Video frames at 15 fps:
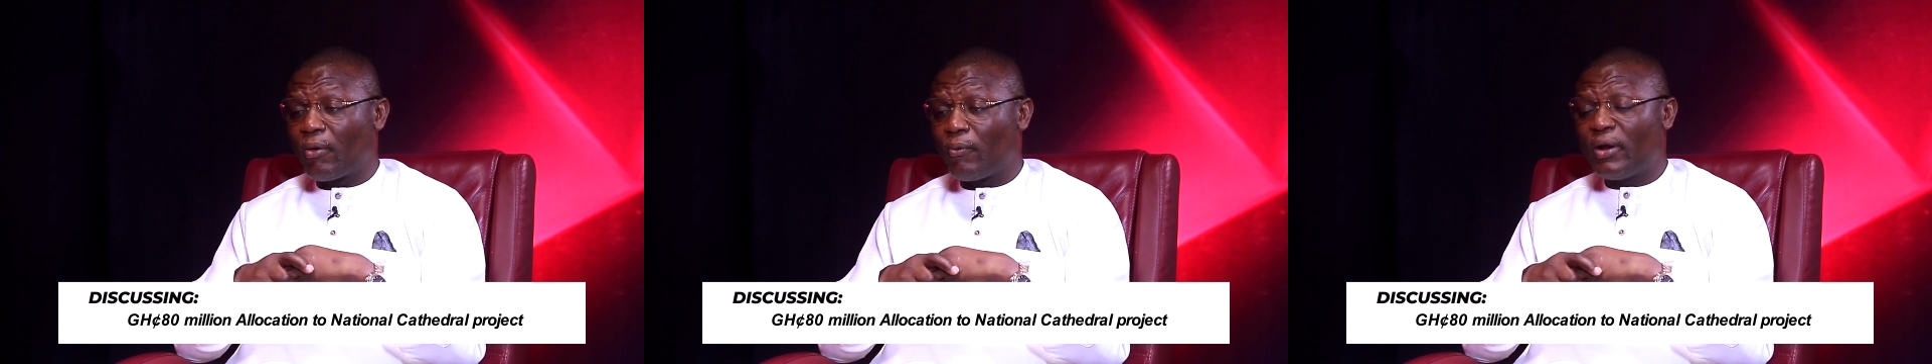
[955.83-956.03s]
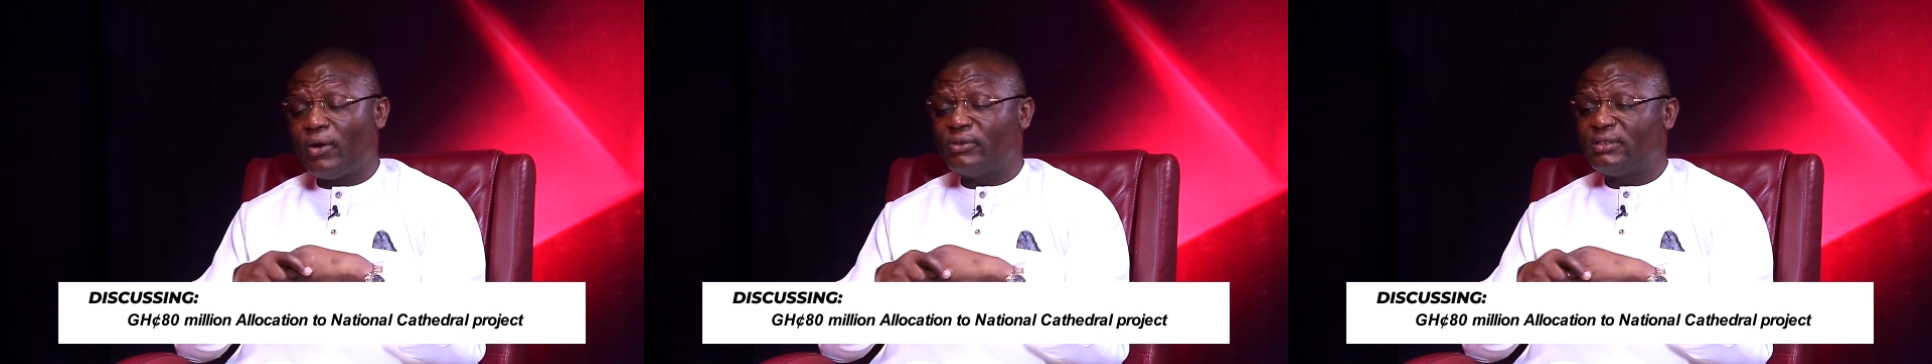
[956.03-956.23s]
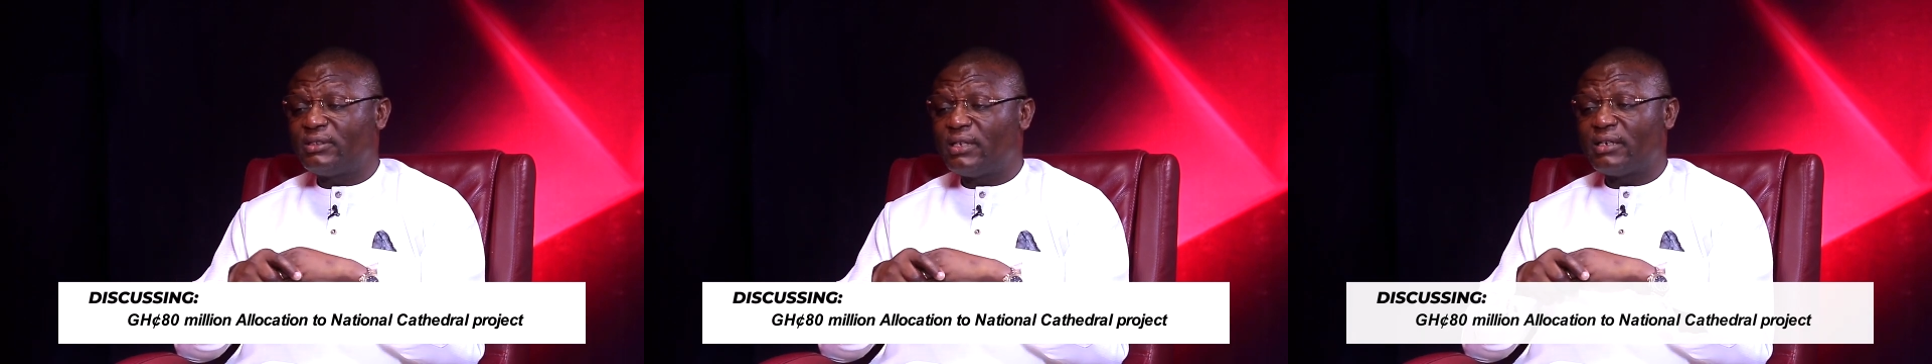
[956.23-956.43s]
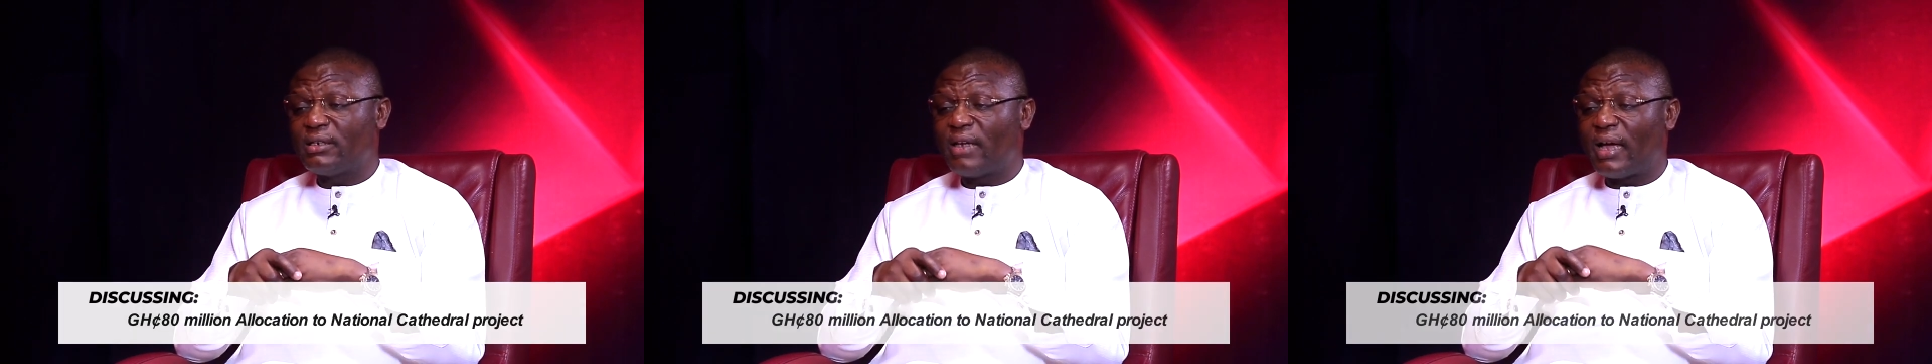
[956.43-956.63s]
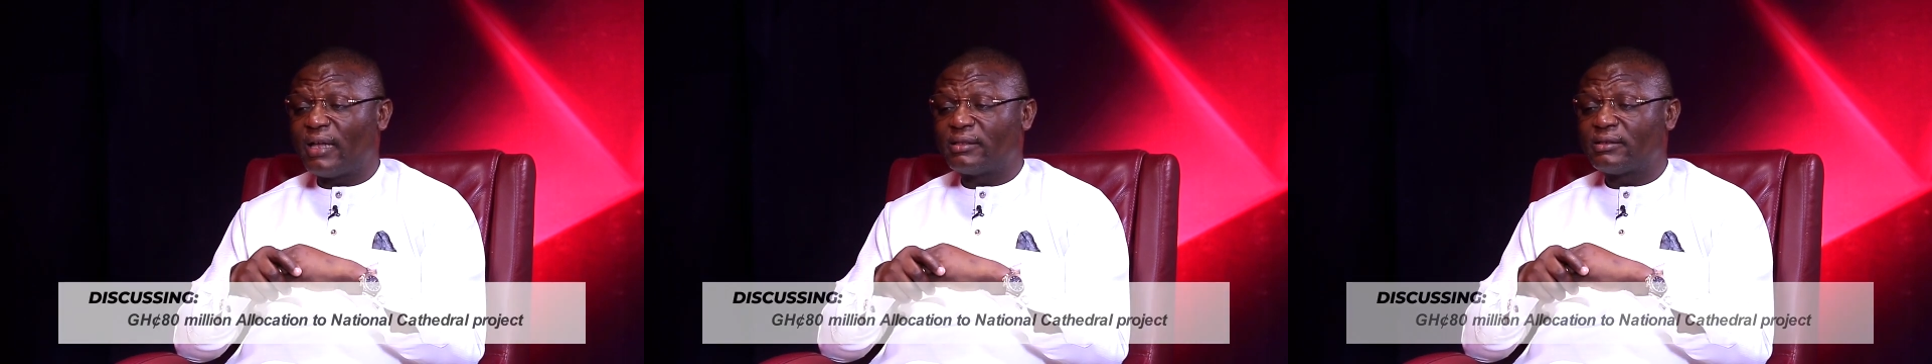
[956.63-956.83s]
we don't
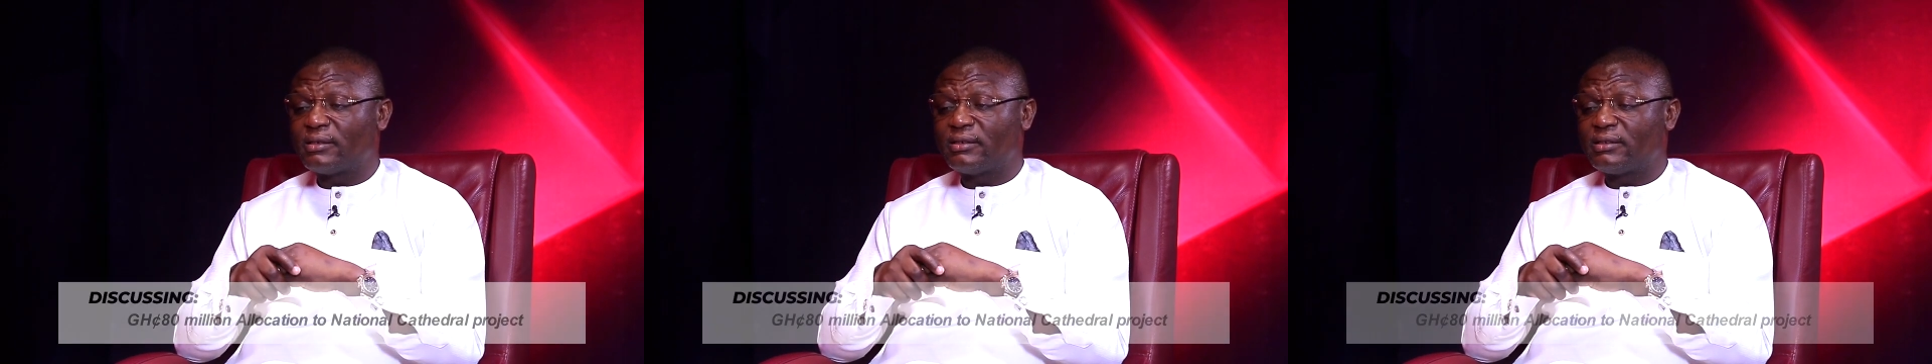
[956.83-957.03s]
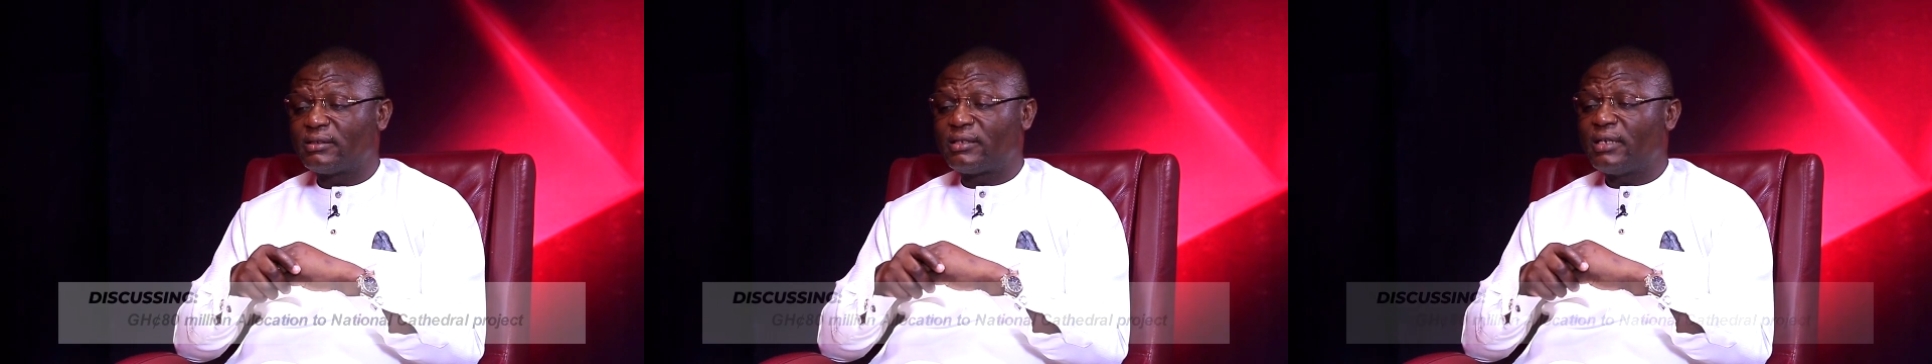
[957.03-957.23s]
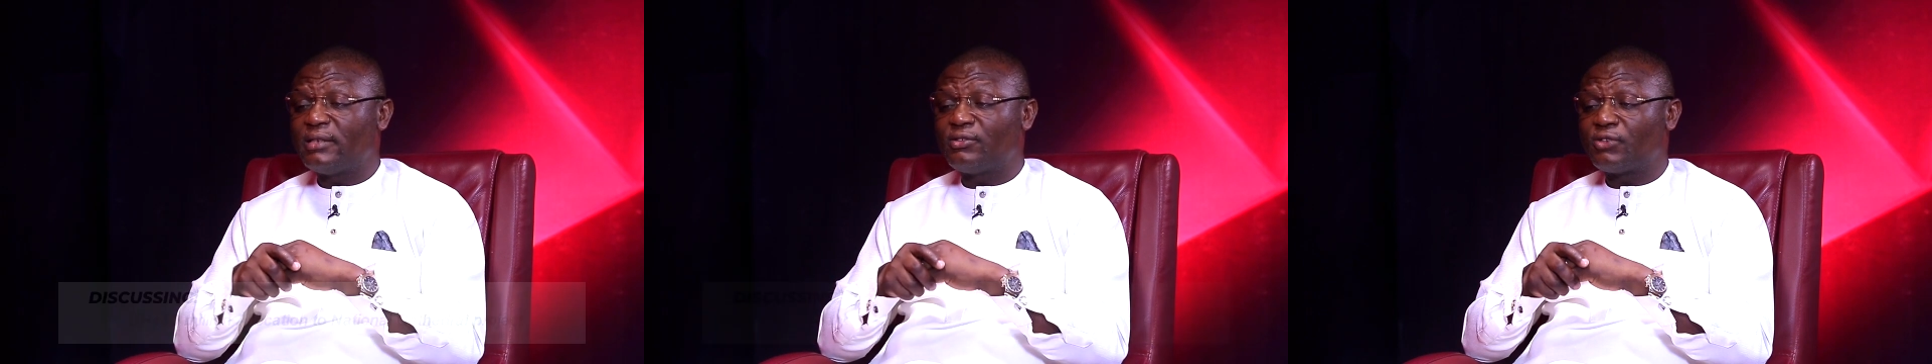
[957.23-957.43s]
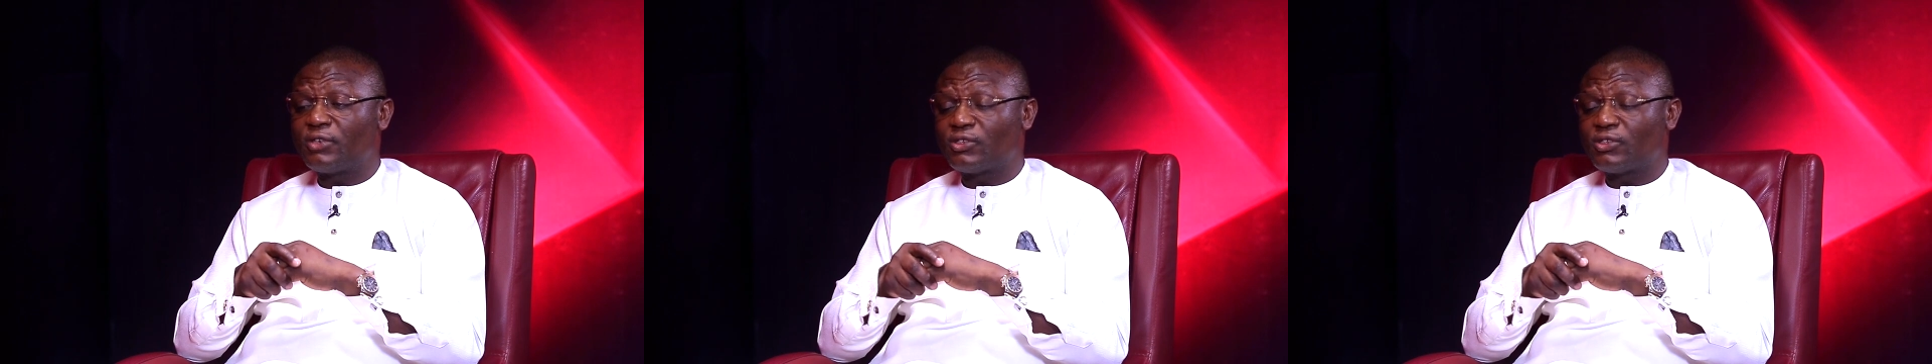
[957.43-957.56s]
think that state